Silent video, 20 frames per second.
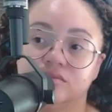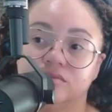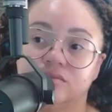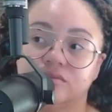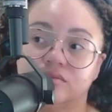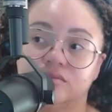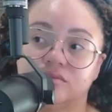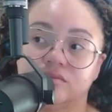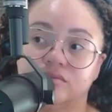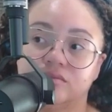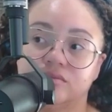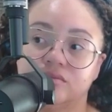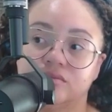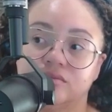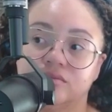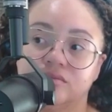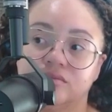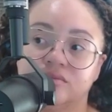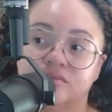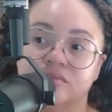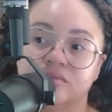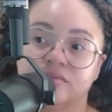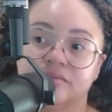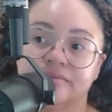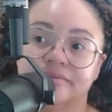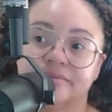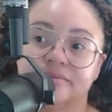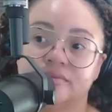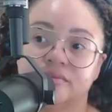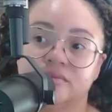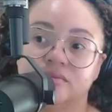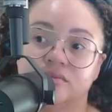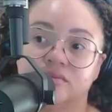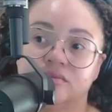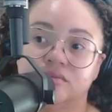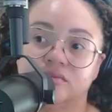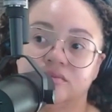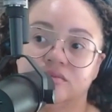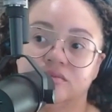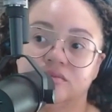
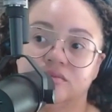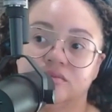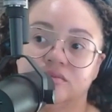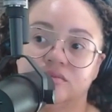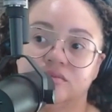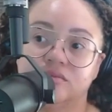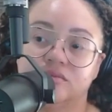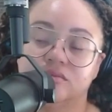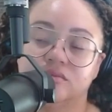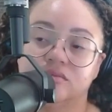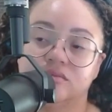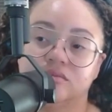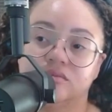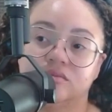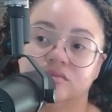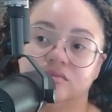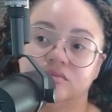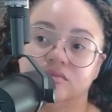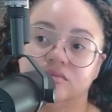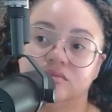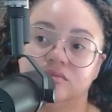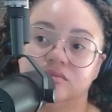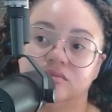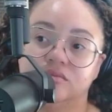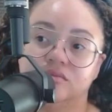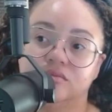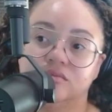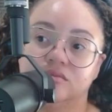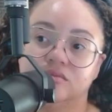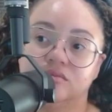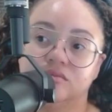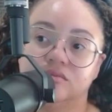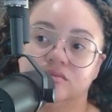(not speaking)